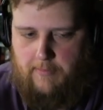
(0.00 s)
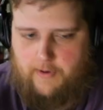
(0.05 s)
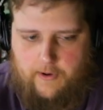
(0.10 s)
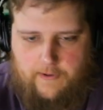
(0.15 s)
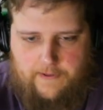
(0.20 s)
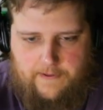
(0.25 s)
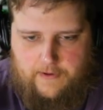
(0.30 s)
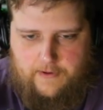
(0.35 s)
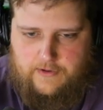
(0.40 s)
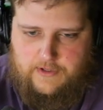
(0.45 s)

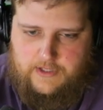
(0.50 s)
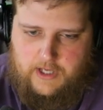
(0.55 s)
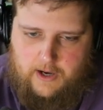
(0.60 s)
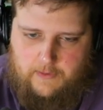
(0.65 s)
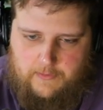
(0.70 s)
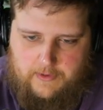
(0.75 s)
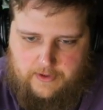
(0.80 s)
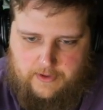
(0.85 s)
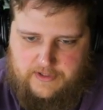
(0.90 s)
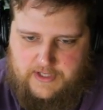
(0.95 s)
those Hot
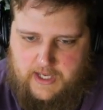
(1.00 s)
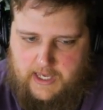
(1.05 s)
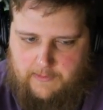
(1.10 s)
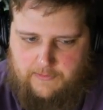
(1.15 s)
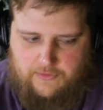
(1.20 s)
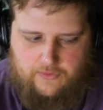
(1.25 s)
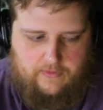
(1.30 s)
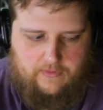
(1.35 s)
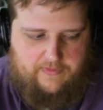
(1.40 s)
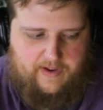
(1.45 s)
Wheels games
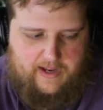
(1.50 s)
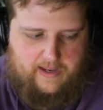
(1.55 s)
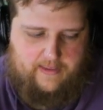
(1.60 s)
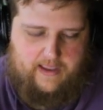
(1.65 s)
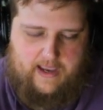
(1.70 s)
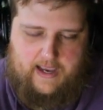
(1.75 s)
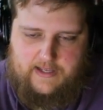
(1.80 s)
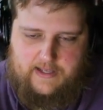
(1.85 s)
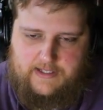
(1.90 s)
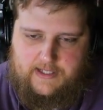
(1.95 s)
were
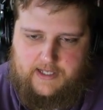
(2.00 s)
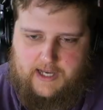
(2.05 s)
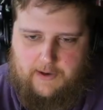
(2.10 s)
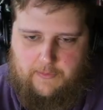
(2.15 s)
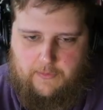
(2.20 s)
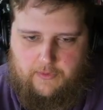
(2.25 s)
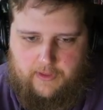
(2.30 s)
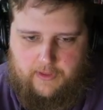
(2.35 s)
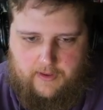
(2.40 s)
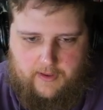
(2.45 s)
fantastic. I
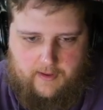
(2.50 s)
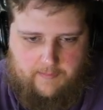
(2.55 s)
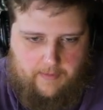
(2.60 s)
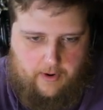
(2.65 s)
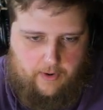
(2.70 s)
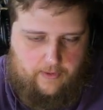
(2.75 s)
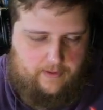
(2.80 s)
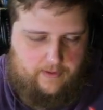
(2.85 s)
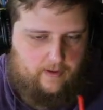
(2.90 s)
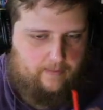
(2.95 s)
really love
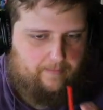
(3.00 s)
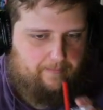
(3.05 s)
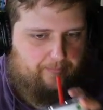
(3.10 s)
both of them.